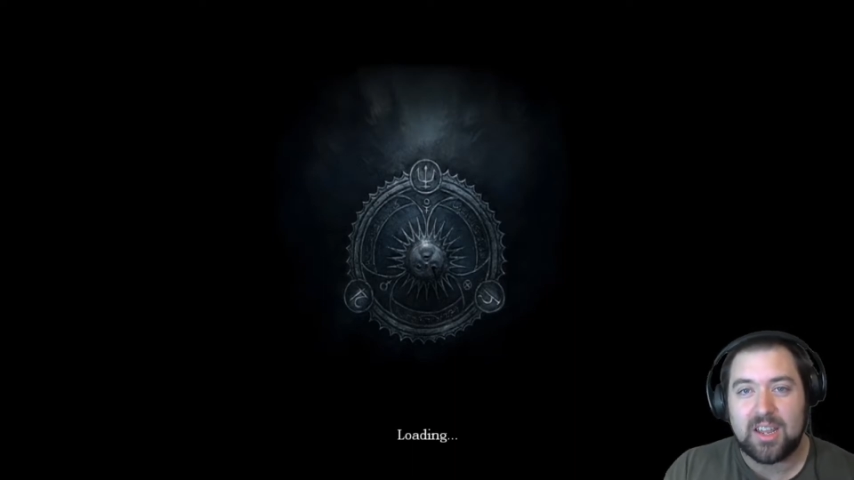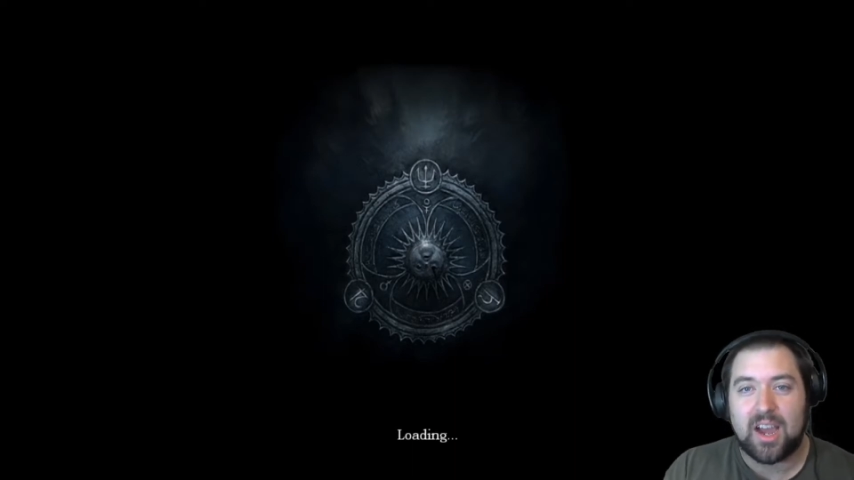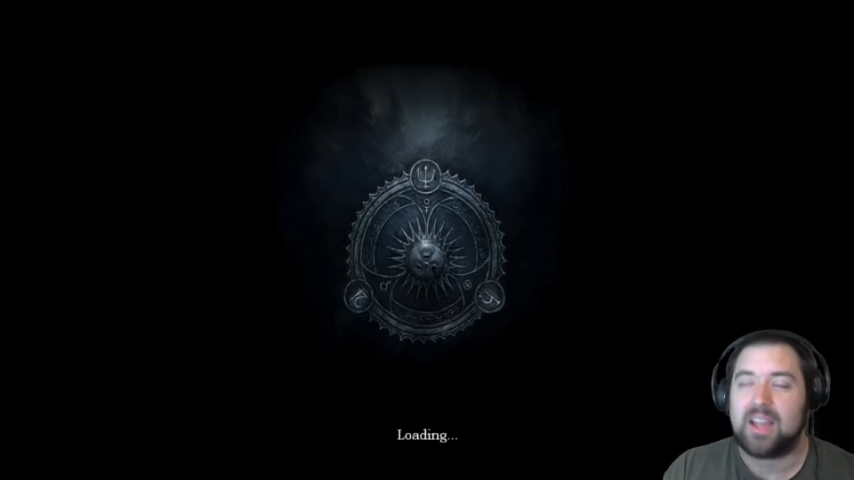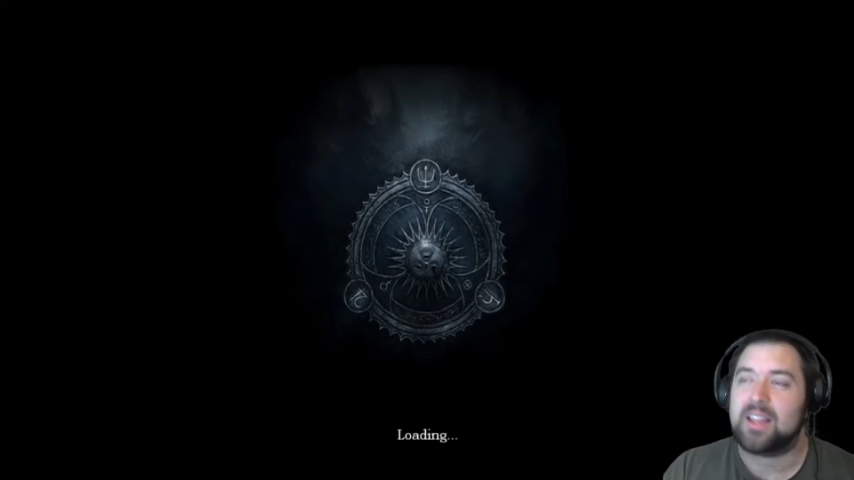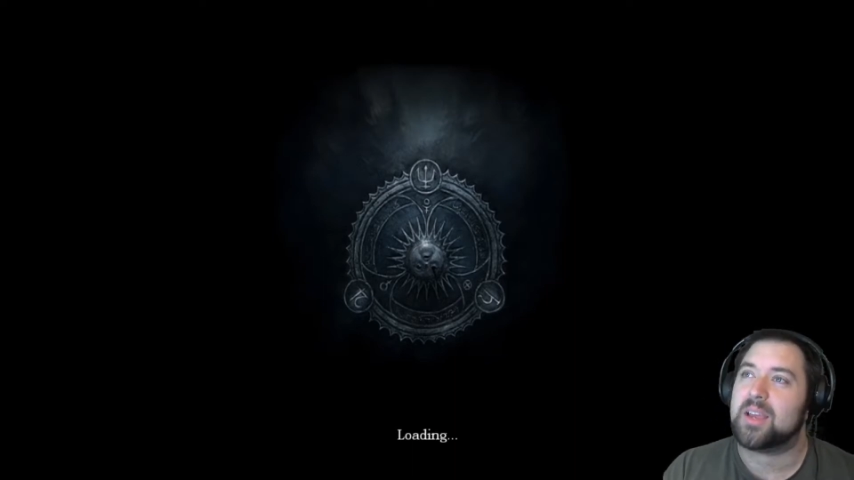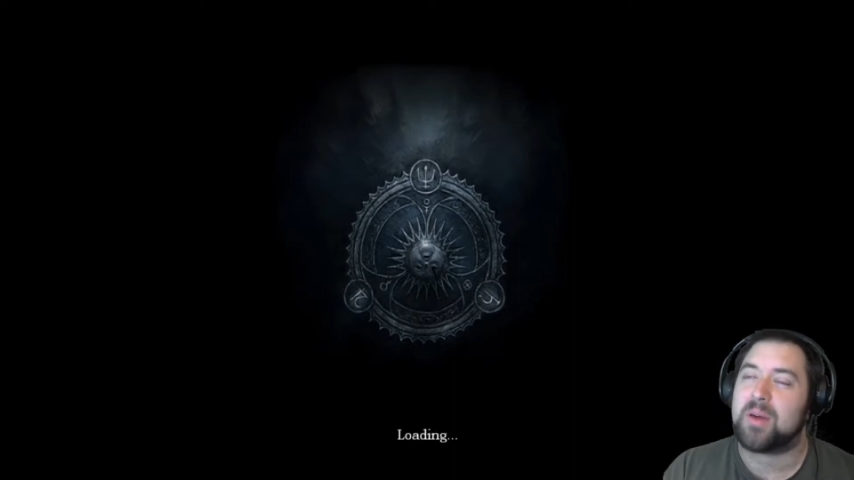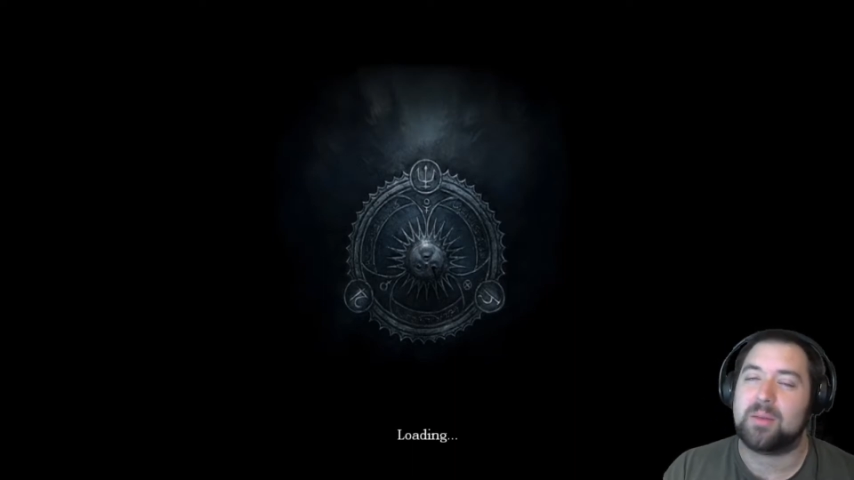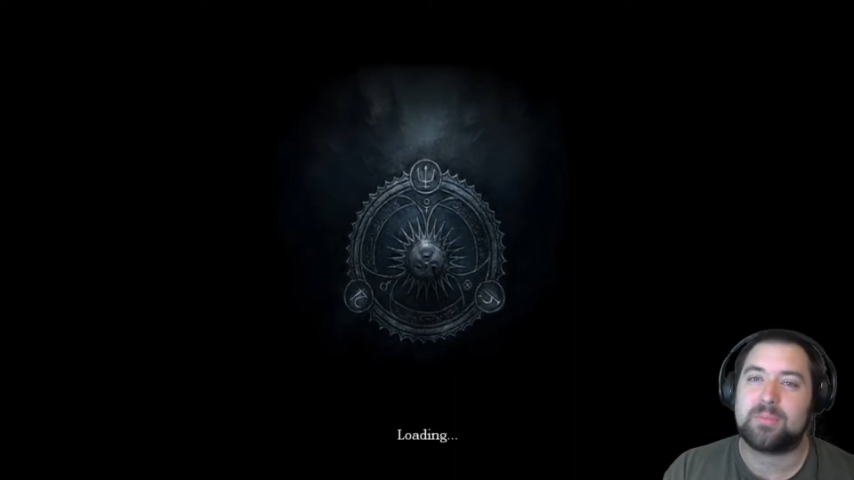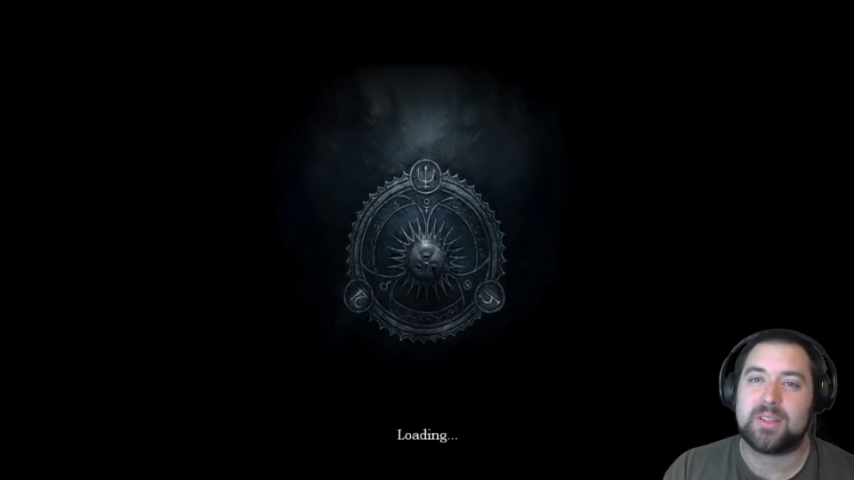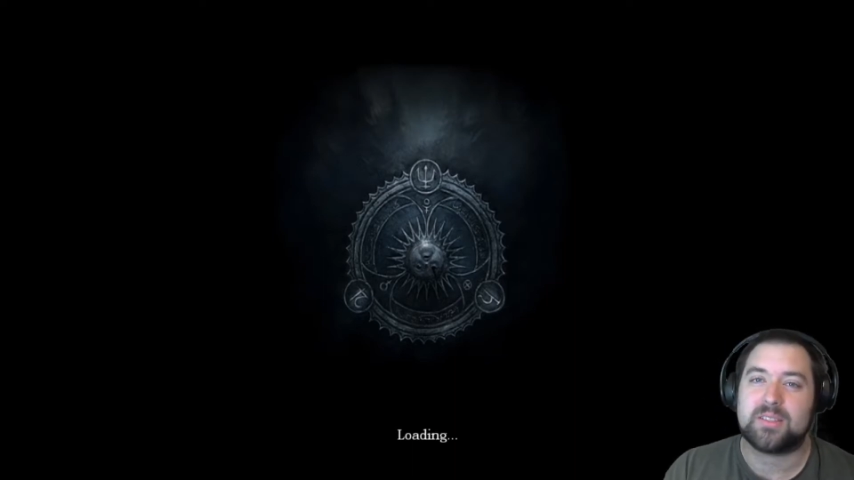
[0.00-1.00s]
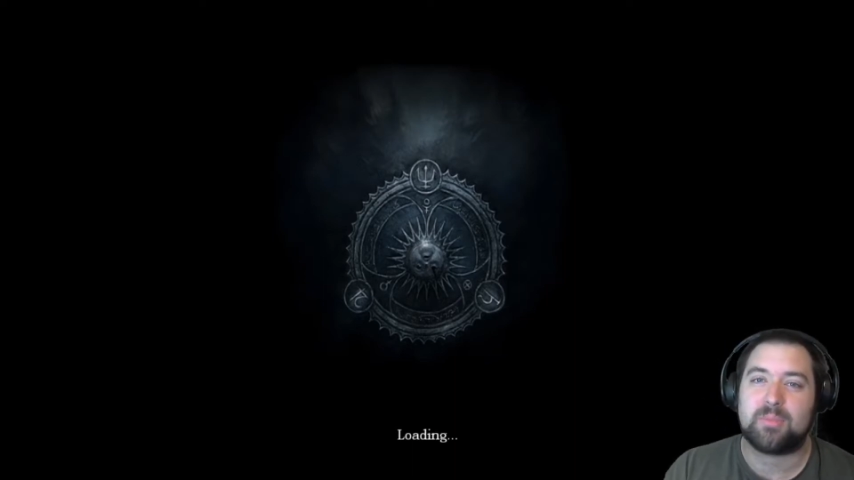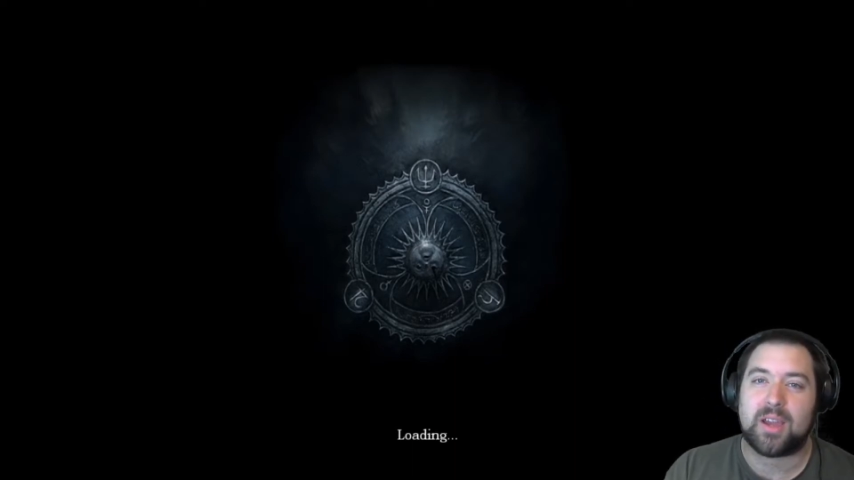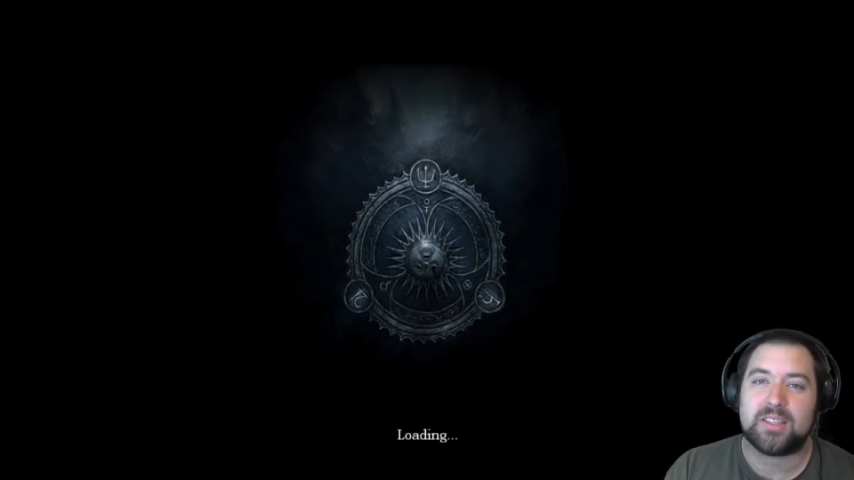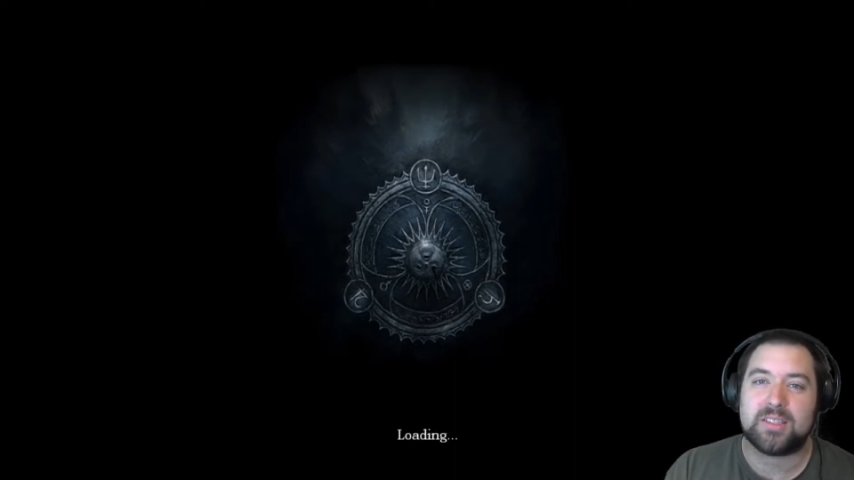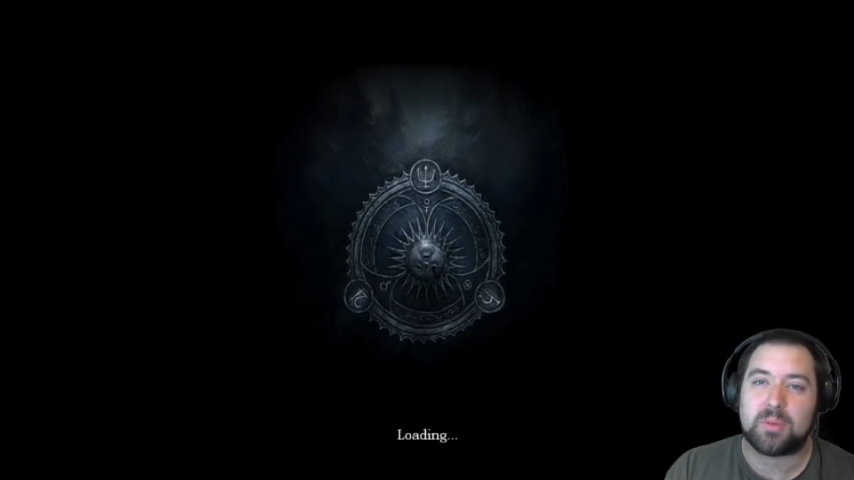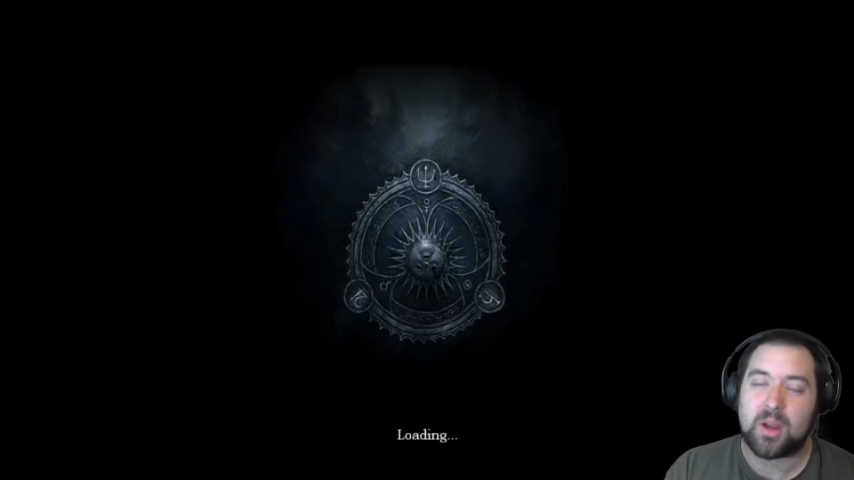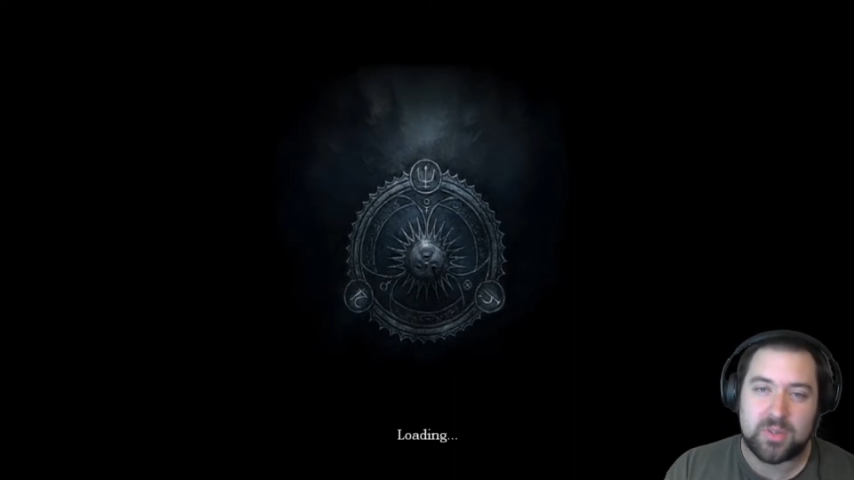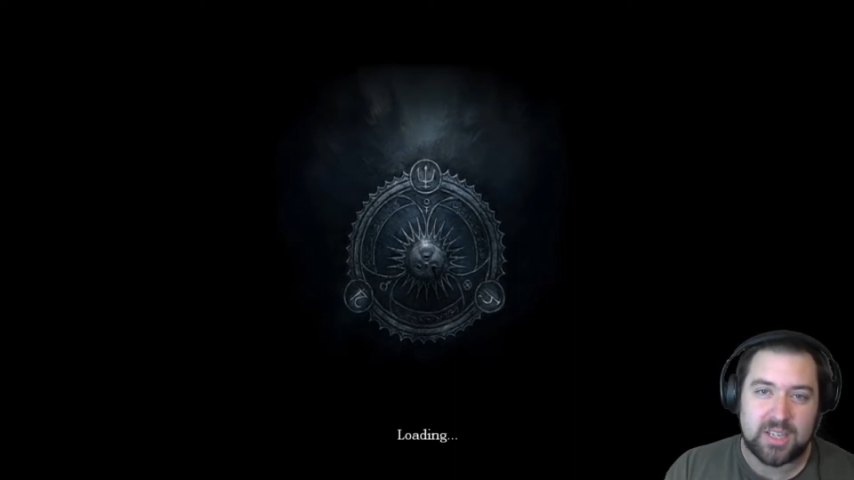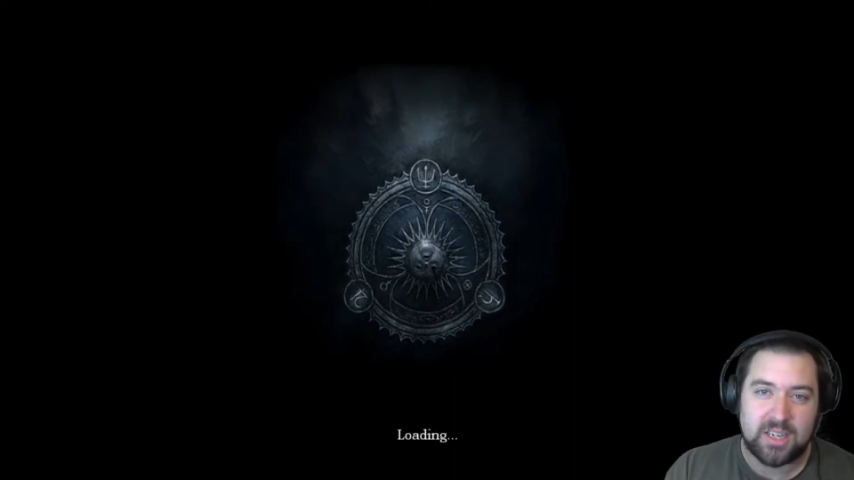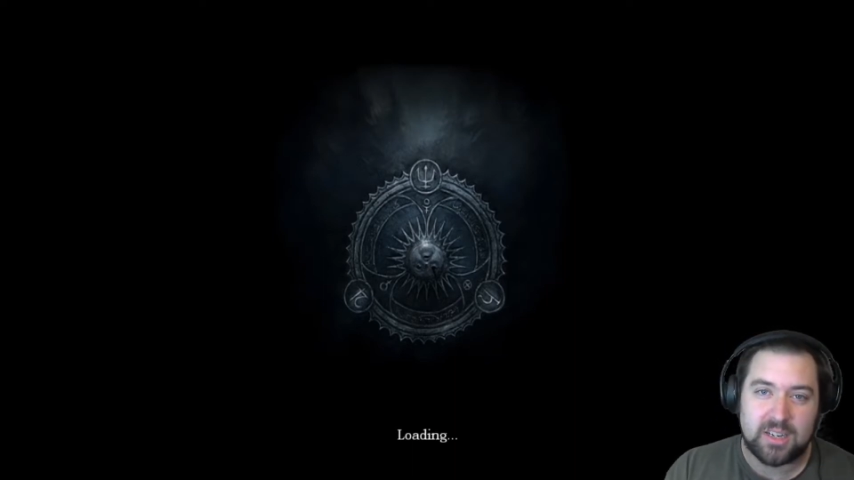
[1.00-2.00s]
I like pumpkin spice
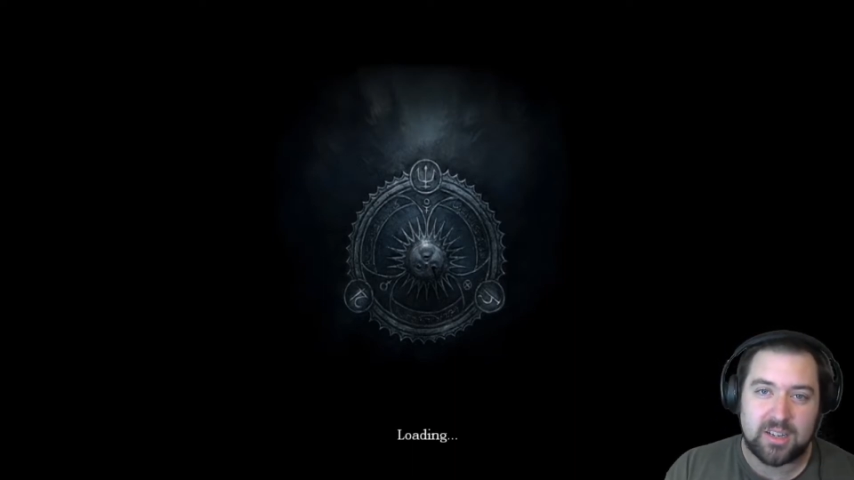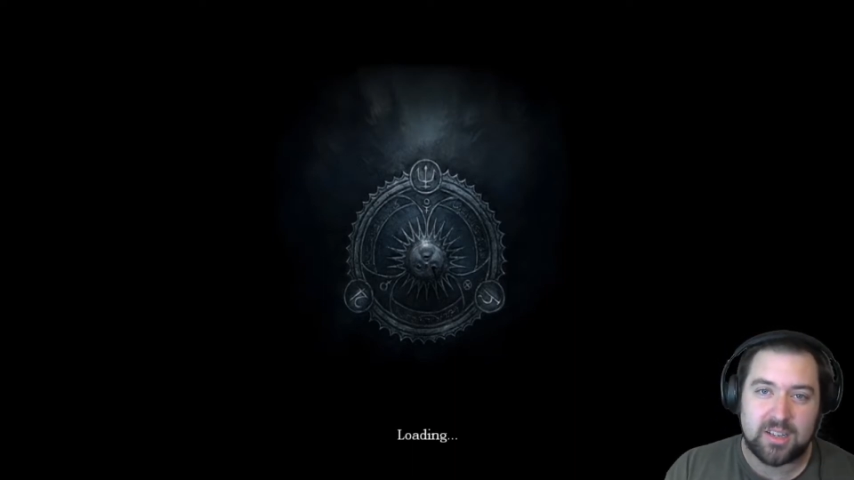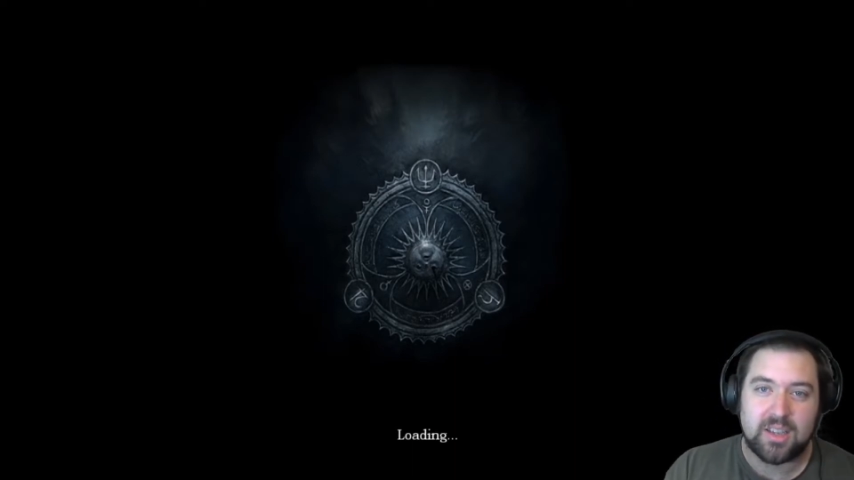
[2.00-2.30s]
protein